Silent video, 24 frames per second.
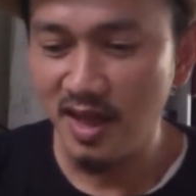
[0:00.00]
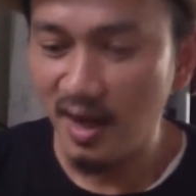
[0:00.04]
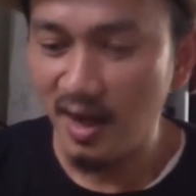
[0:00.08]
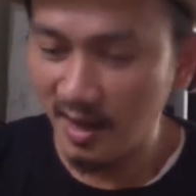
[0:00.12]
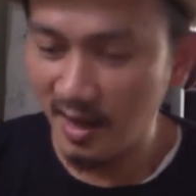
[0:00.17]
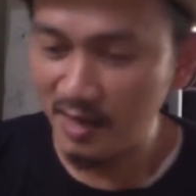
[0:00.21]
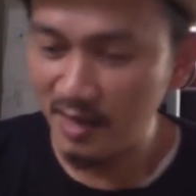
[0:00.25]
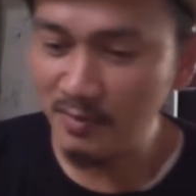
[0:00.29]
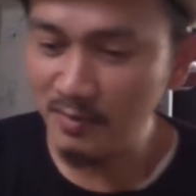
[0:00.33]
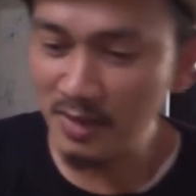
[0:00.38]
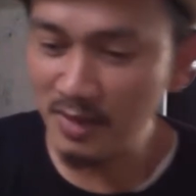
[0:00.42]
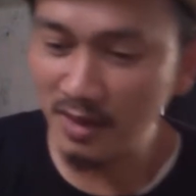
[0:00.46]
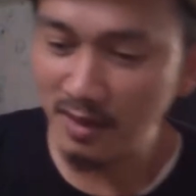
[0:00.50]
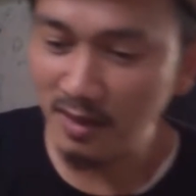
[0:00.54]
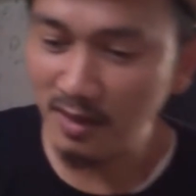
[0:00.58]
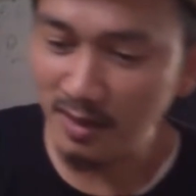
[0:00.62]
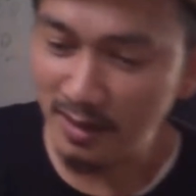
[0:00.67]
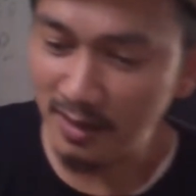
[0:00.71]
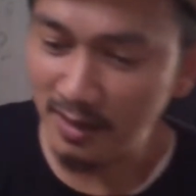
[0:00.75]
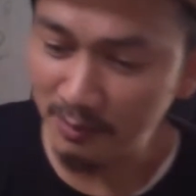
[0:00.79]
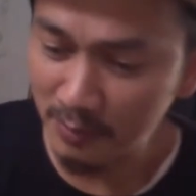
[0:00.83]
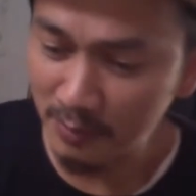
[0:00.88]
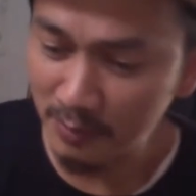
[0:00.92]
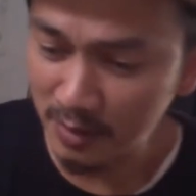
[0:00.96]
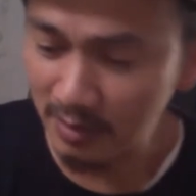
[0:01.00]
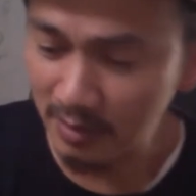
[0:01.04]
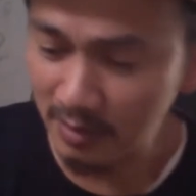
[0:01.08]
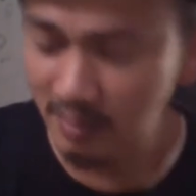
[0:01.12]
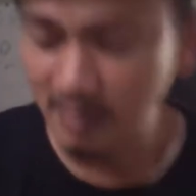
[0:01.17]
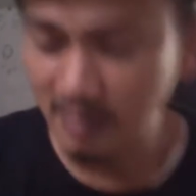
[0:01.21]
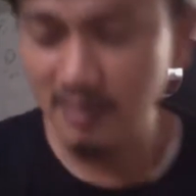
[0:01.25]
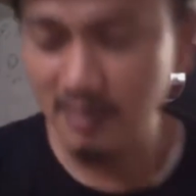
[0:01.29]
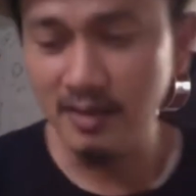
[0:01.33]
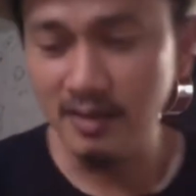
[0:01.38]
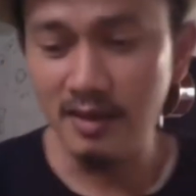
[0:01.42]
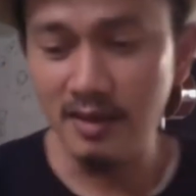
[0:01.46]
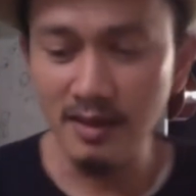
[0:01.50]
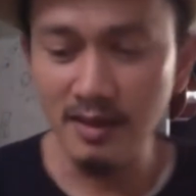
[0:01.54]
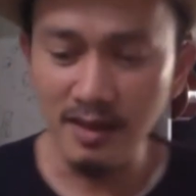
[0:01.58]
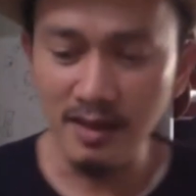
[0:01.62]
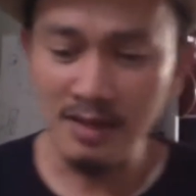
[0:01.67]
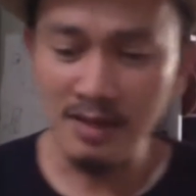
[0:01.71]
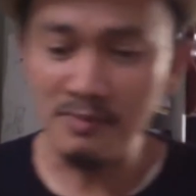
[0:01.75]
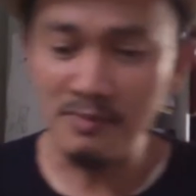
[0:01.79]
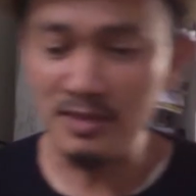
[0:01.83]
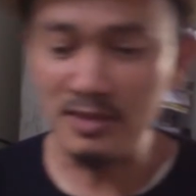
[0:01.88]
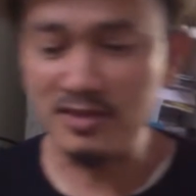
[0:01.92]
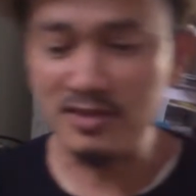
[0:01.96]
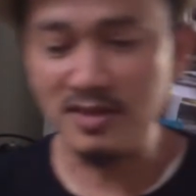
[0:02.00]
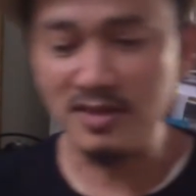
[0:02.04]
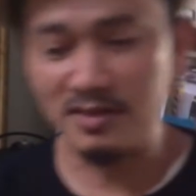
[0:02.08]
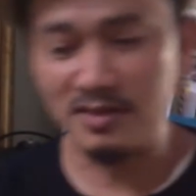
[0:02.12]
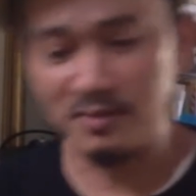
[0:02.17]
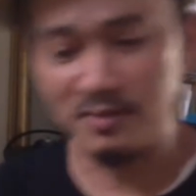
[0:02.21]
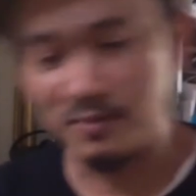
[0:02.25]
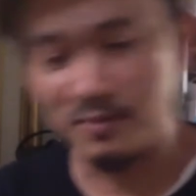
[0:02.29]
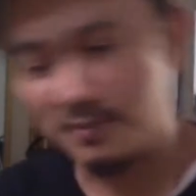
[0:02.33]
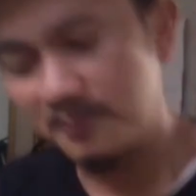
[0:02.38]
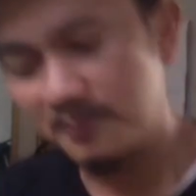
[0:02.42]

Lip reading: Let me tell you,